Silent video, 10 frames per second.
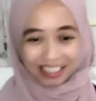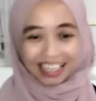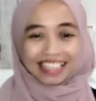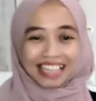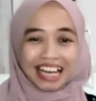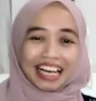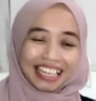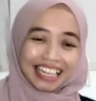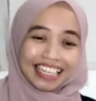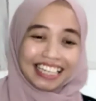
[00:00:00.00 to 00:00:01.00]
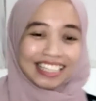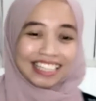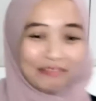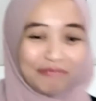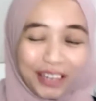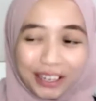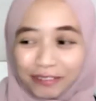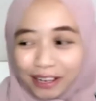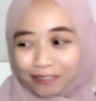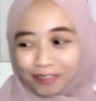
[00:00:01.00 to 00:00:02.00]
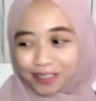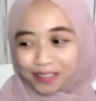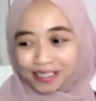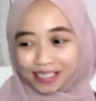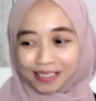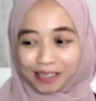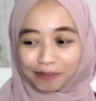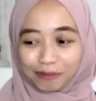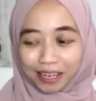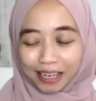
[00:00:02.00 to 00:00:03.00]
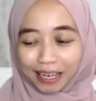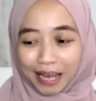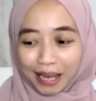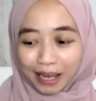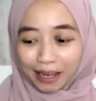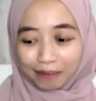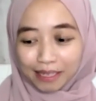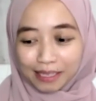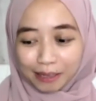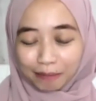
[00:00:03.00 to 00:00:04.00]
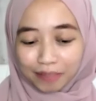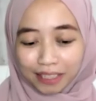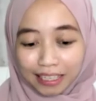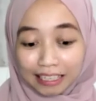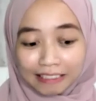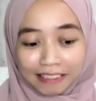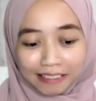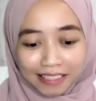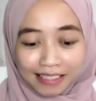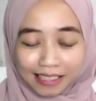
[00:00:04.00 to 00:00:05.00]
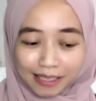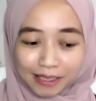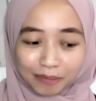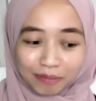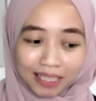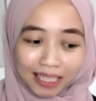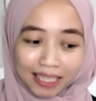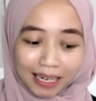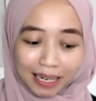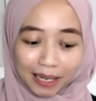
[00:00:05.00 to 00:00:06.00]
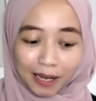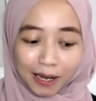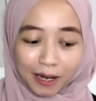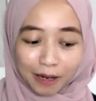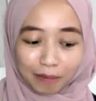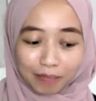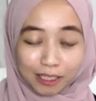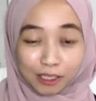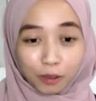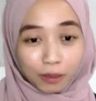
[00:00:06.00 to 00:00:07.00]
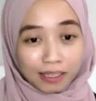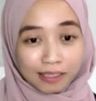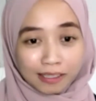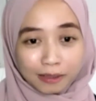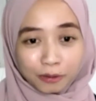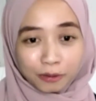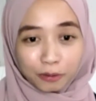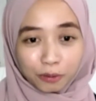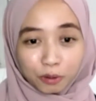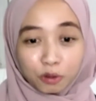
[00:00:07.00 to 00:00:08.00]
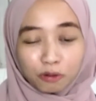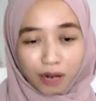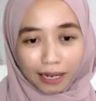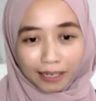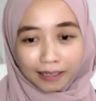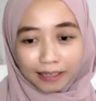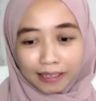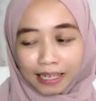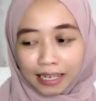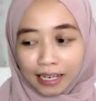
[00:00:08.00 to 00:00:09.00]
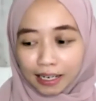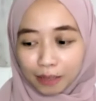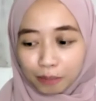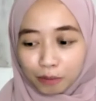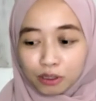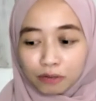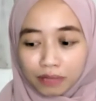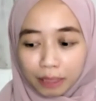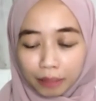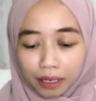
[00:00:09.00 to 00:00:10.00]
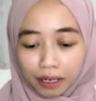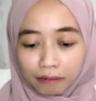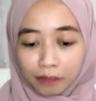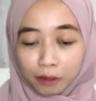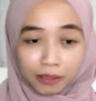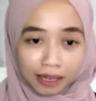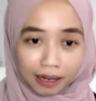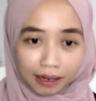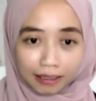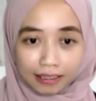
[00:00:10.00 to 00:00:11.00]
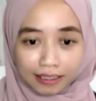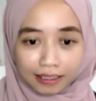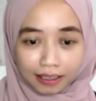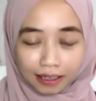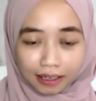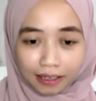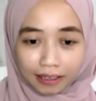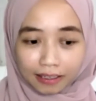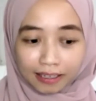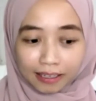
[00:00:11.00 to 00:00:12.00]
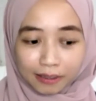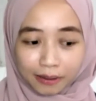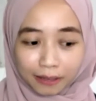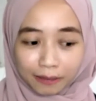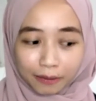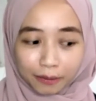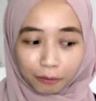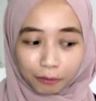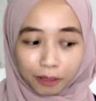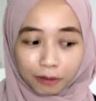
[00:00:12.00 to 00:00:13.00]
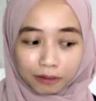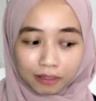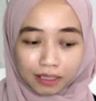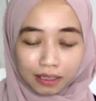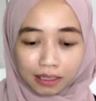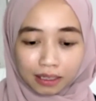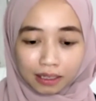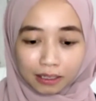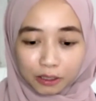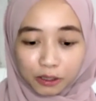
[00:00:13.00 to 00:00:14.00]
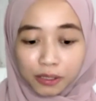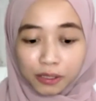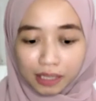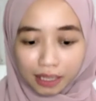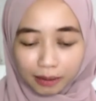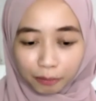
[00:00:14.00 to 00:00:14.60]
That's the point. Whenever you see someone having something interesting, something like it's not easy to find, and most of them, they have their own talent, and so I thought, why not use it?